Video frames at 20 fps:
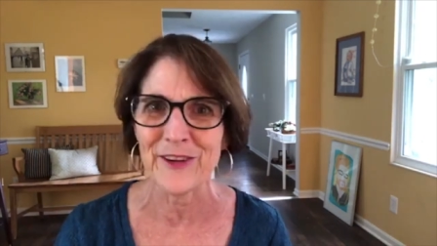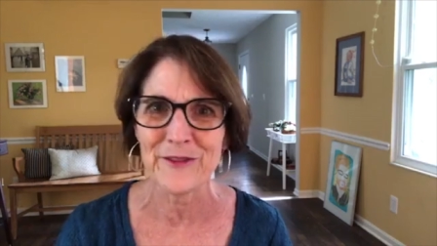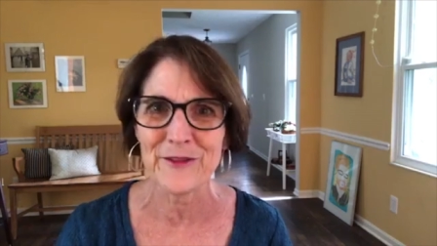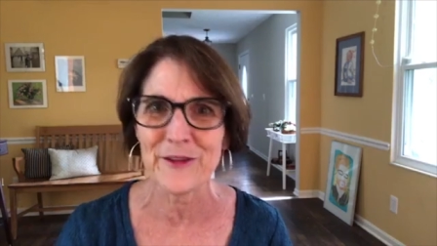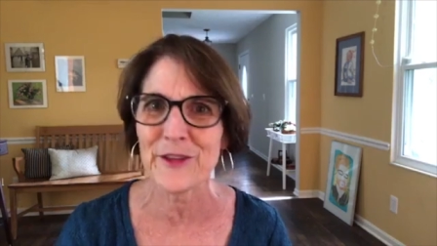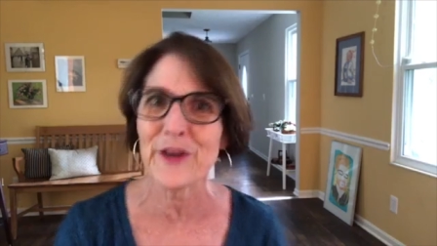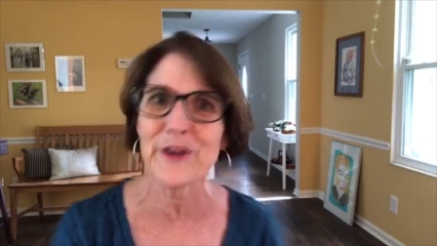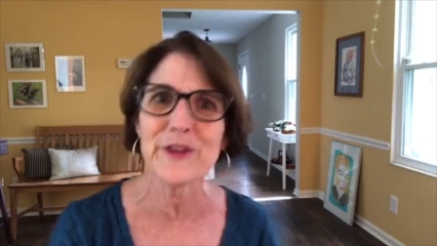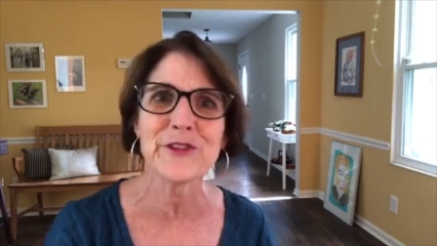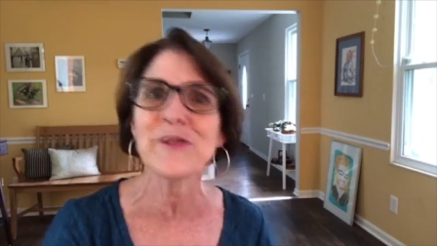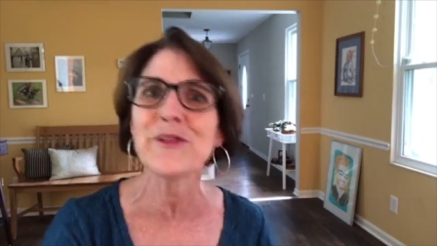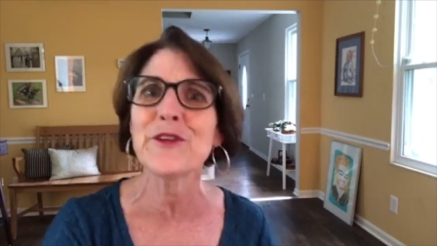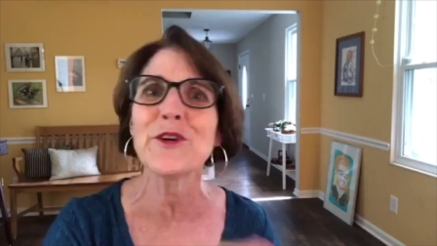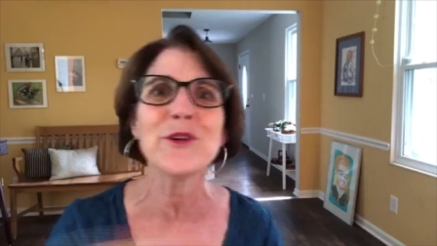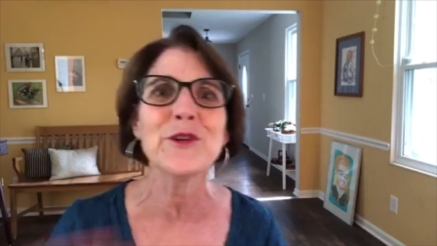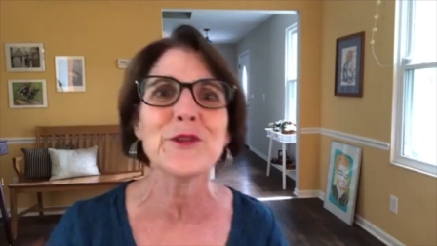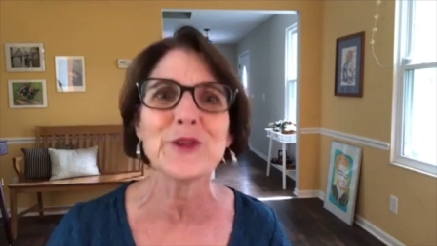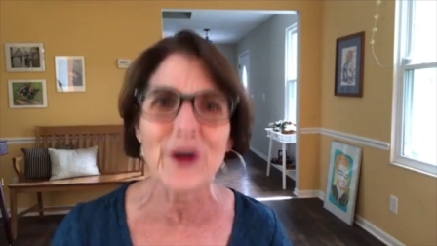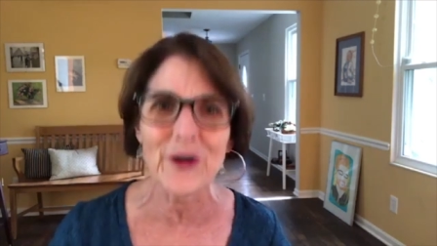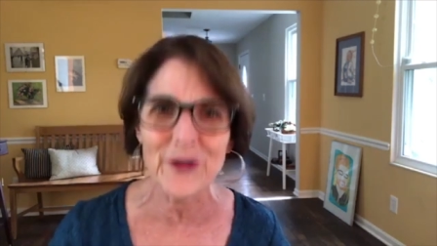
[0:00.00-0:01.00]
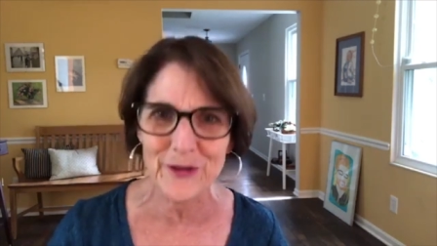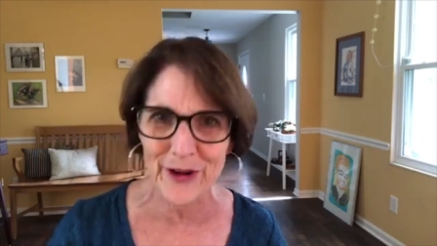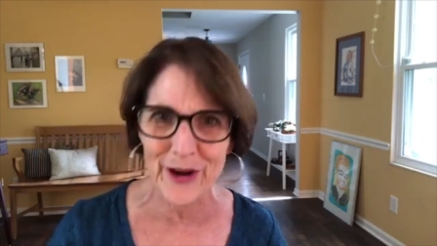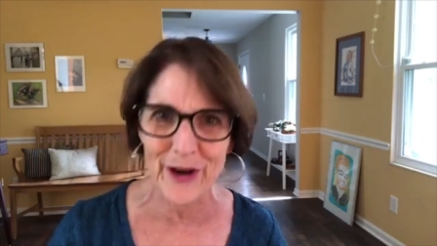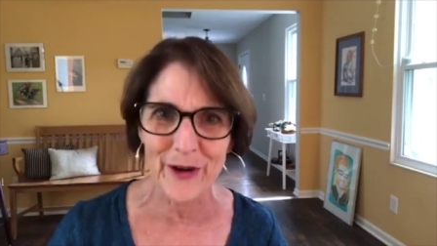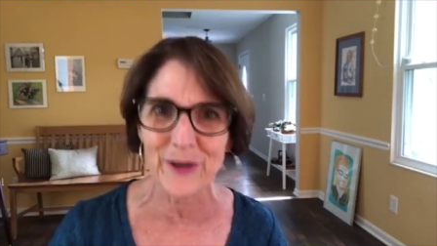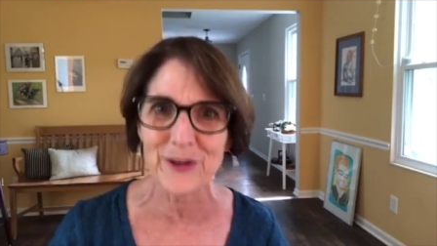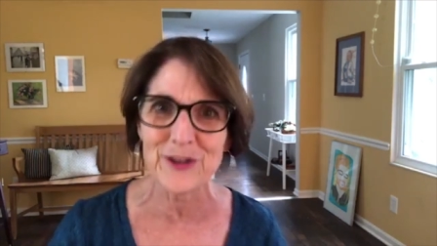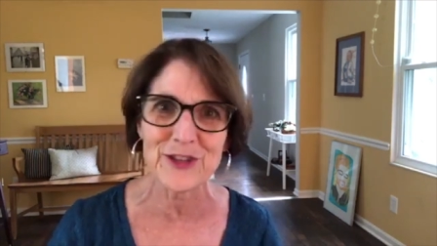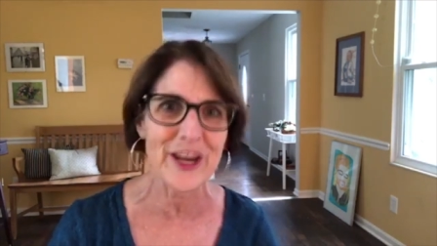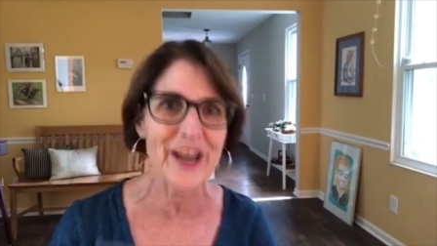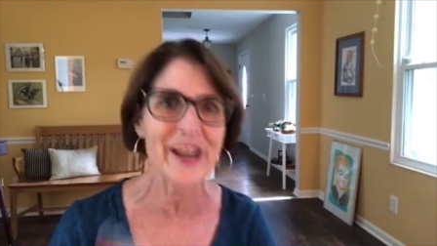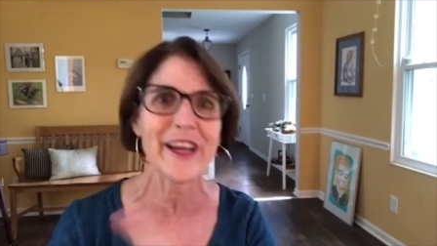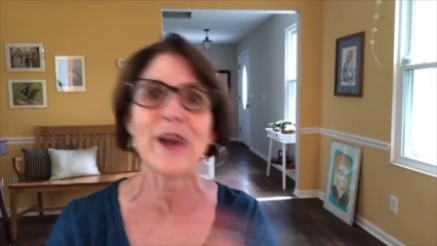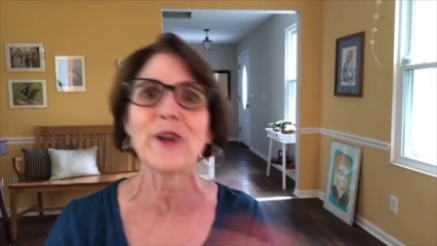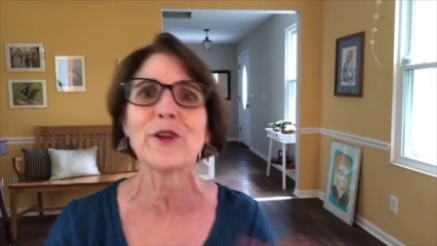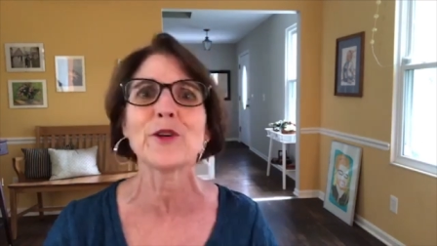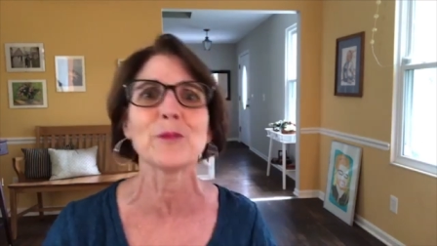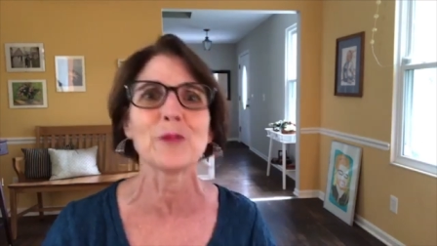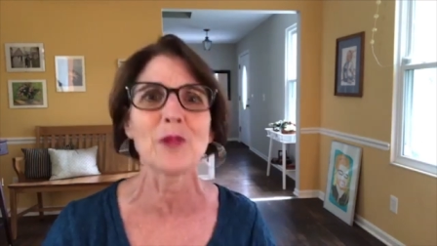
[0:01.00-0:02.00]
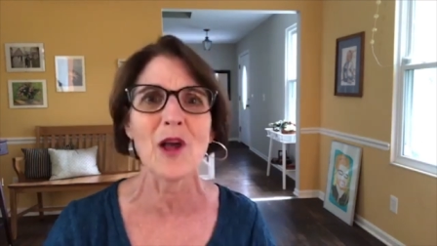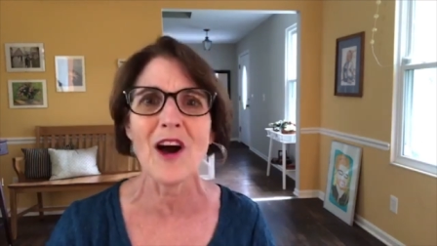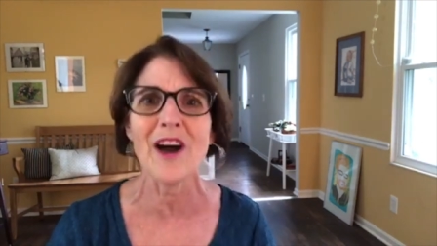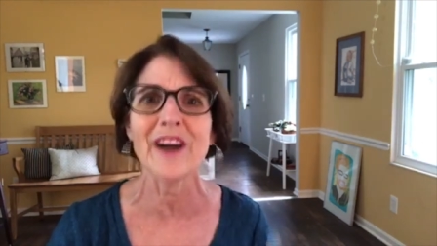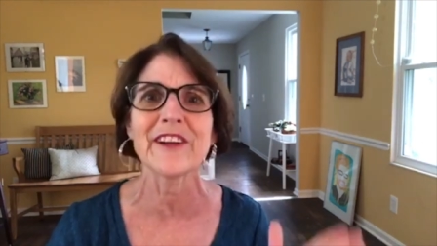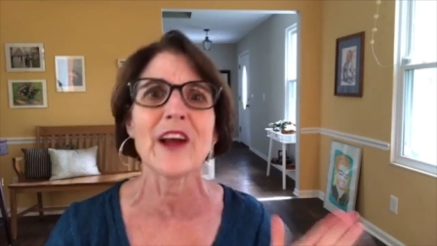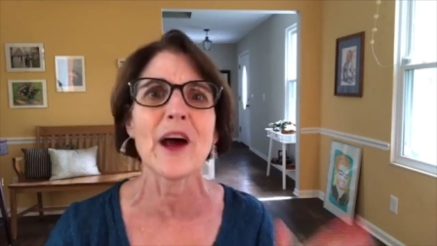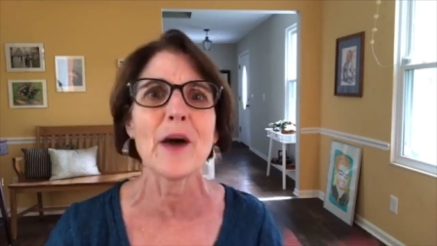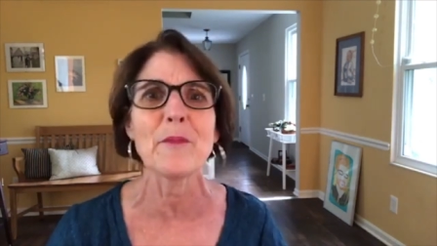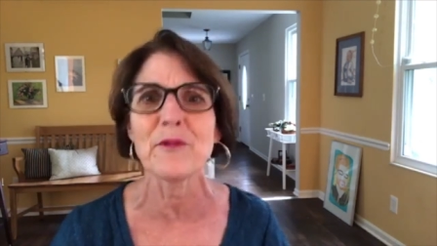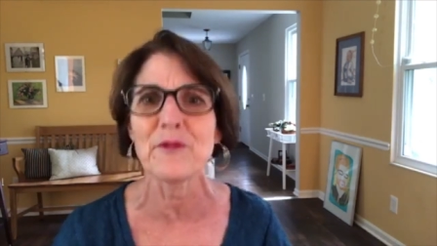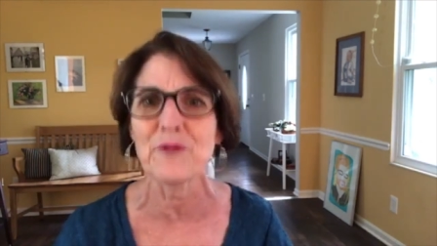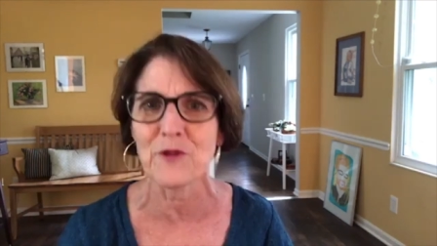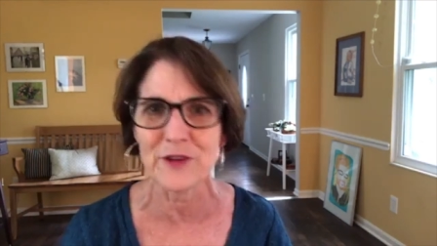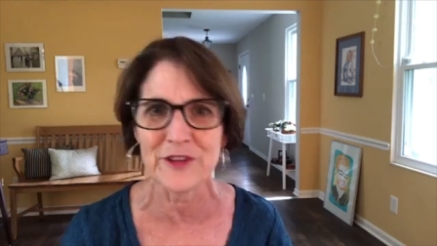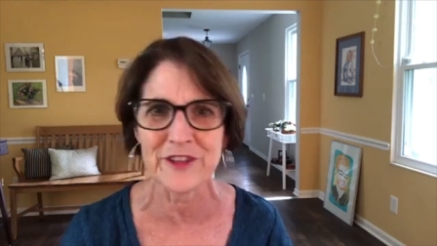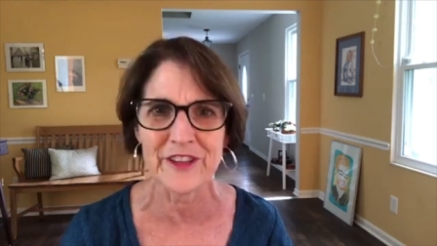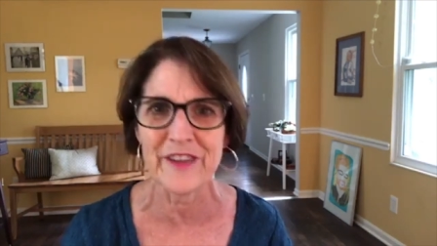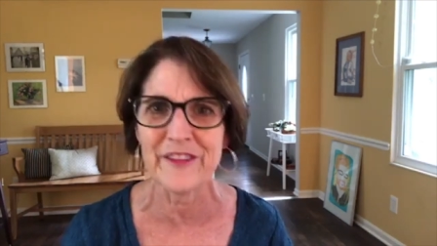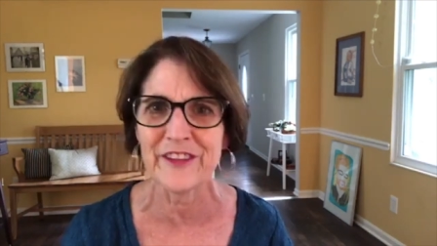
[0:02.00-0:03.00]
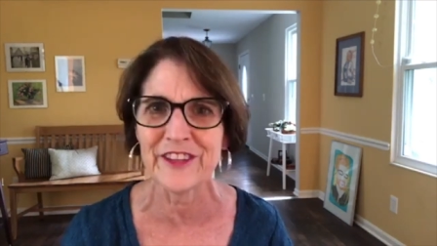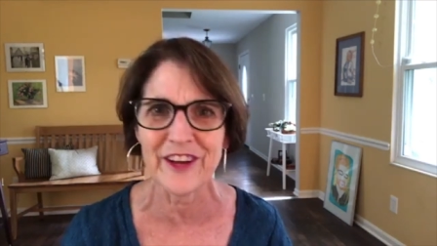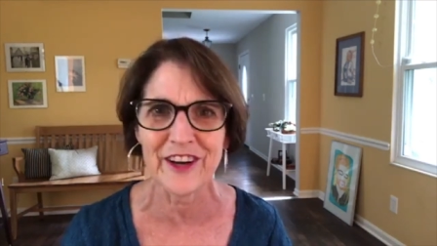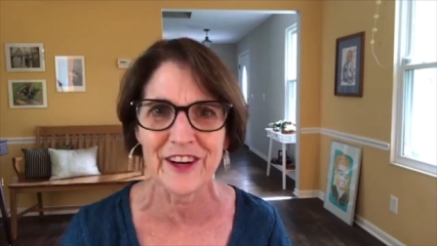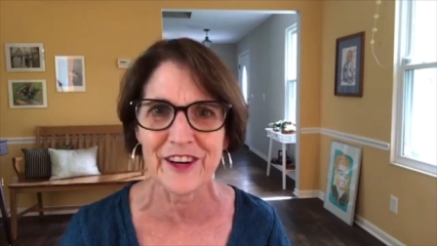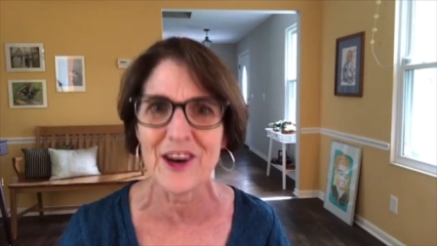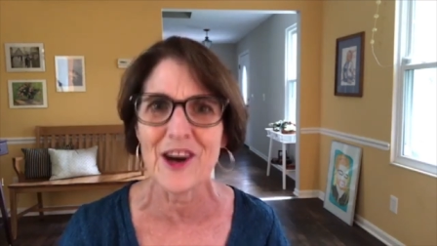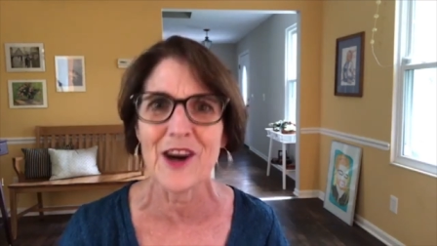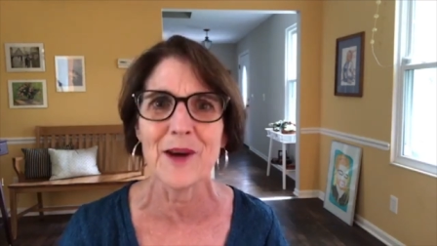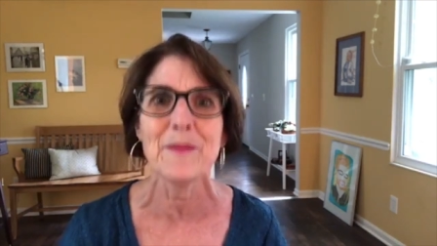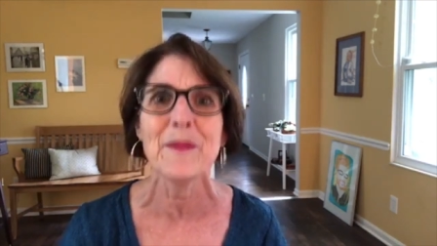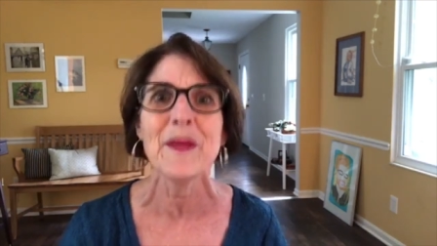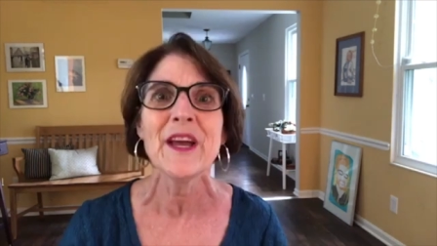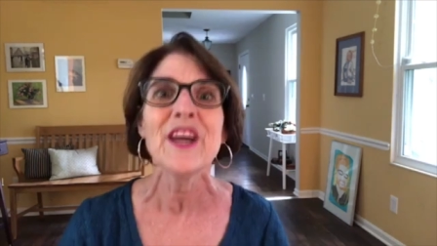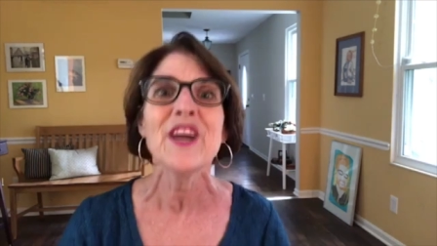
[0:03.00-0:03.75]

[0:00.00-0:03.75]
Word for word: For those of you who don't know, check out her blog, notbefore7.com.